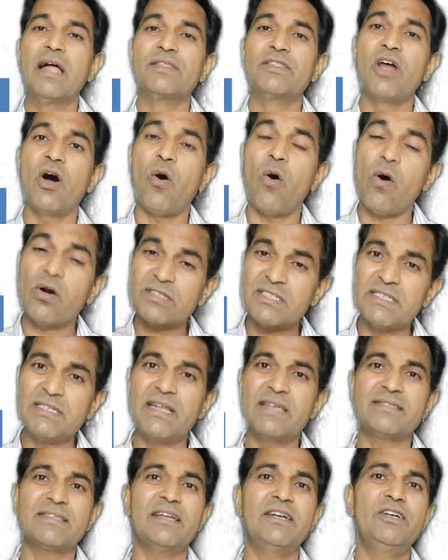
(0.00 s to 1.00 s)
the
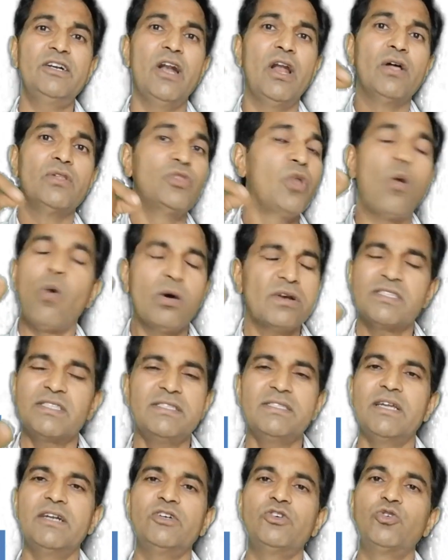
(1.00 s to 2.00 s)
oxidation, the
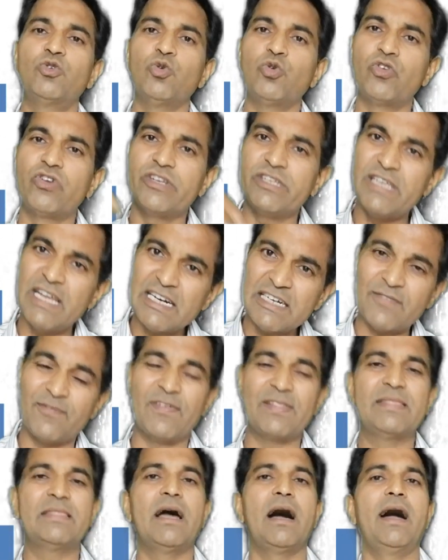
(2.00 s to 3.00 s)
oxygen to react
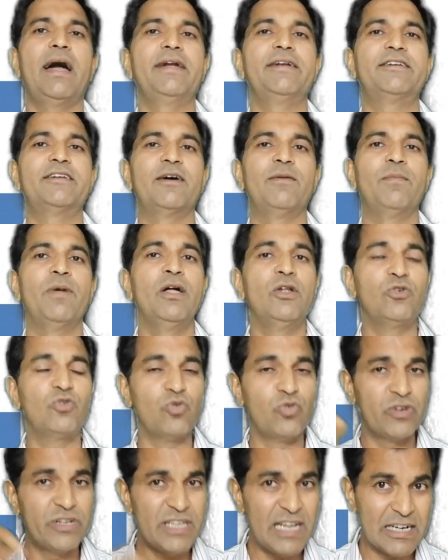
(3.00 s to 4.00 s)
with the item, to
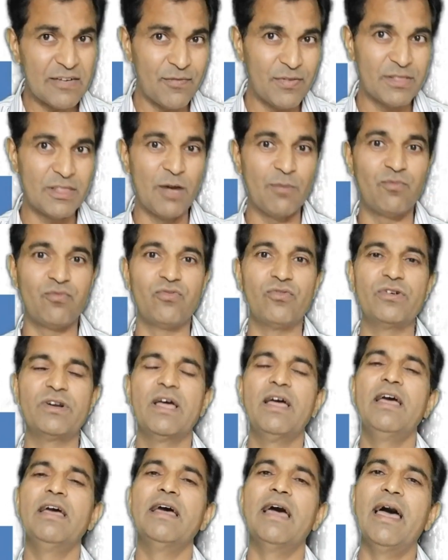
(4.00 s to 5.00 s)
react with the food.
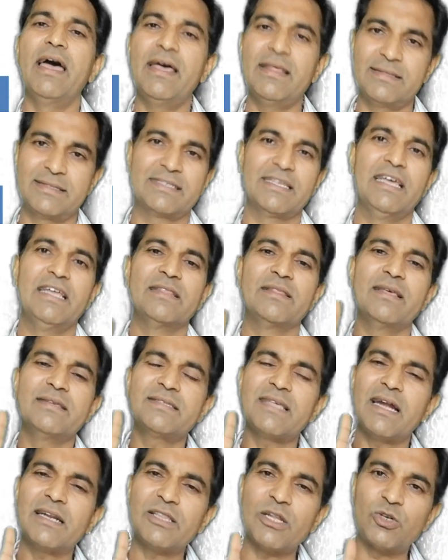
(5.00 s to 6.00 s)
Hence,
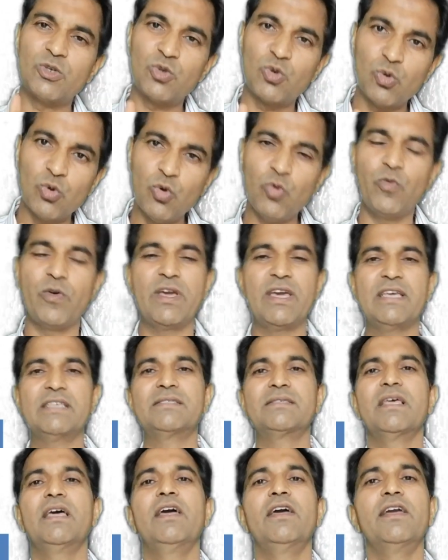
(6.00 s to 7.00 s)
these are the two
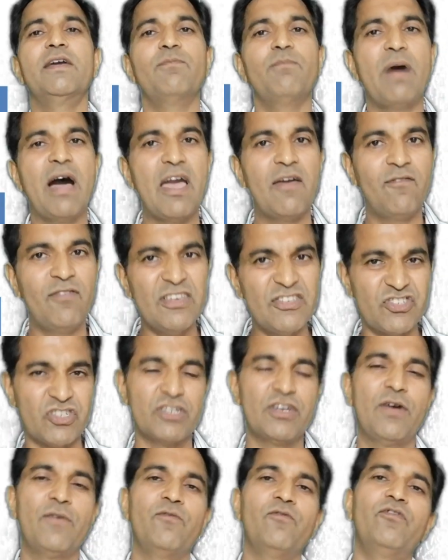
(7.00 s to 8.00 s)
ways by
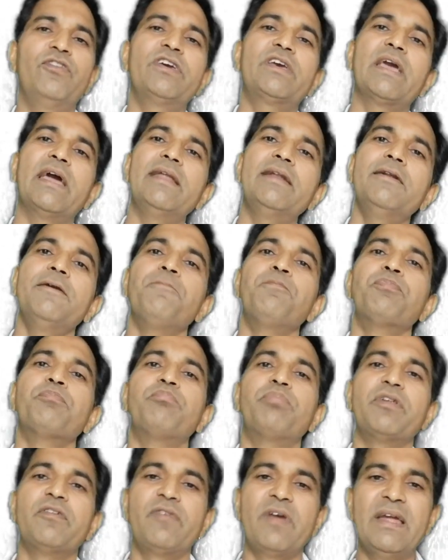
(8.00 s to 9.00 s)
which we can
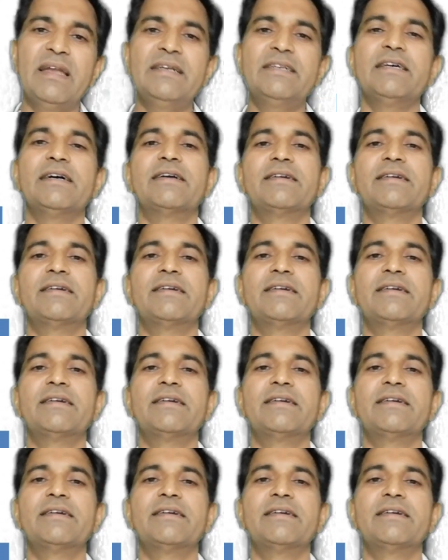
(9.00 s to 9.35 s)
prevent